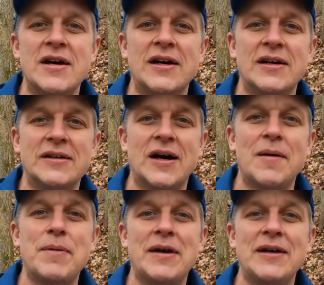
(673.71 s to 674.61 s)

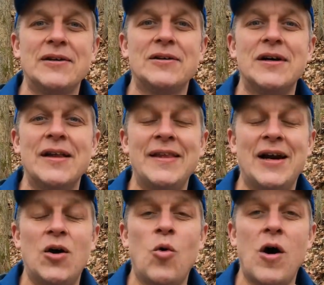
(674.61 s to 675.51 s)
up a hill, and then
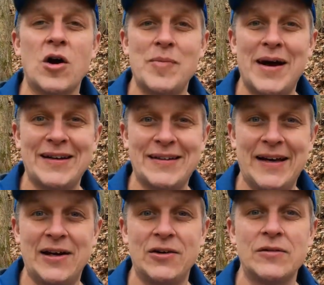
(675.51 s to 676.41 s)
I'll walk back
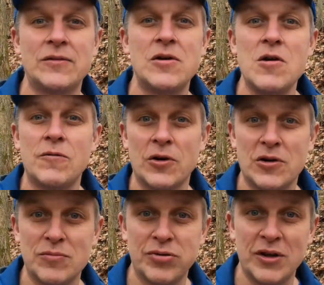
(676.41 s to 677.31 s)
down for
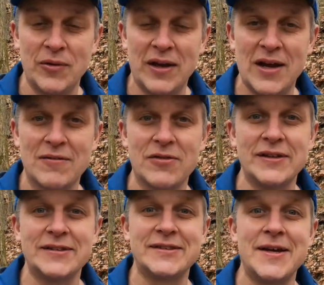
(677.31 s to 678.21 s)
complete
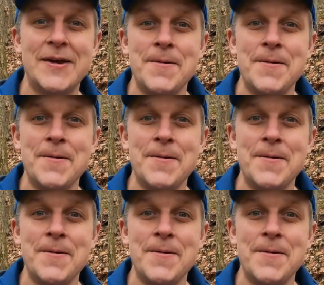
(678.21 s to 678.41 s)
recoveries.